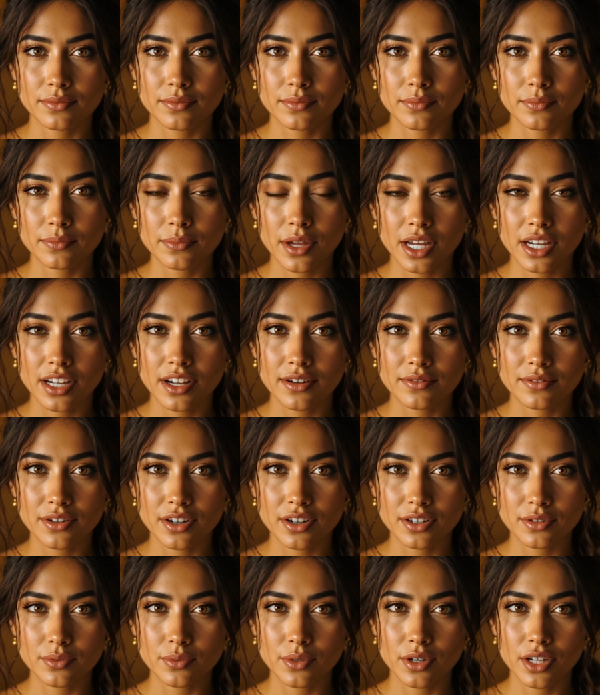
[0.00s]
Many of
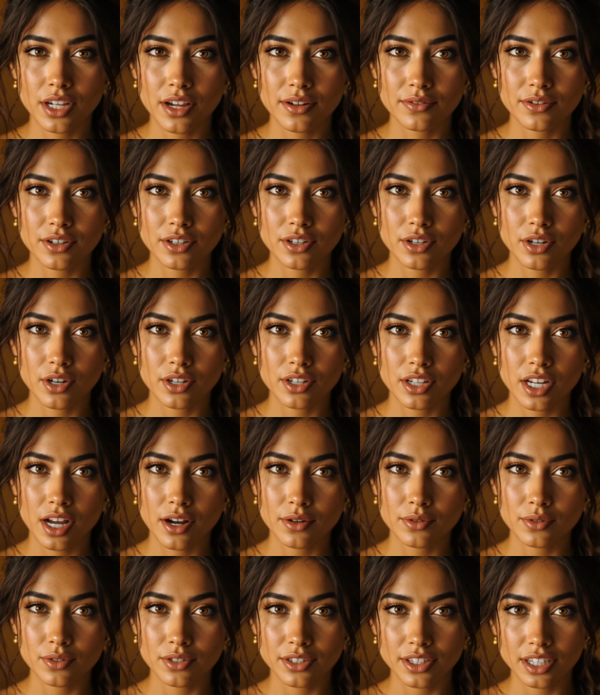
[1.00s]
us were never taught how
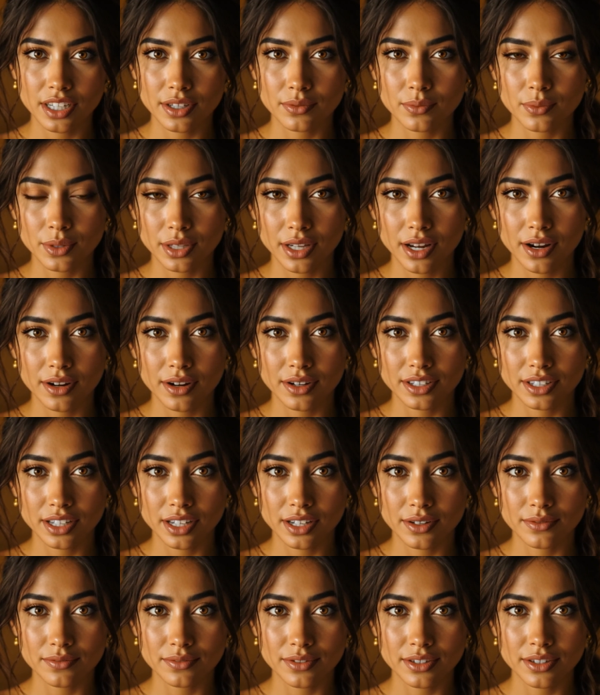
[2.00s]
to sit with
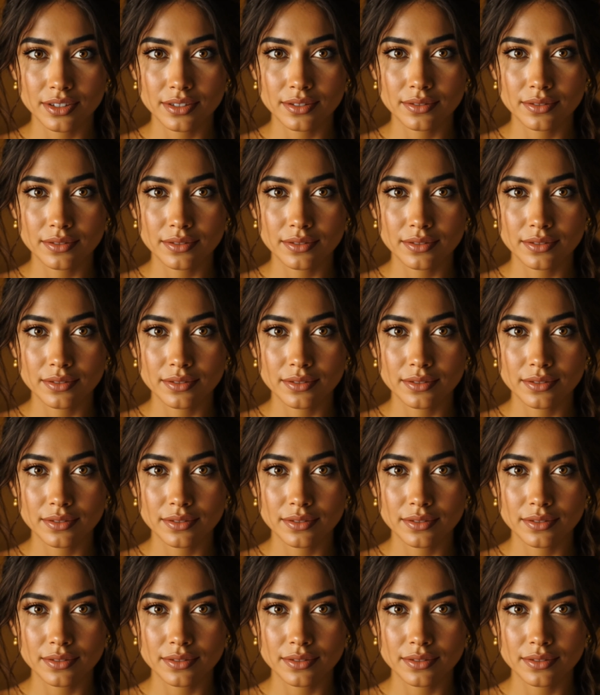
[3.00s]
ourselves.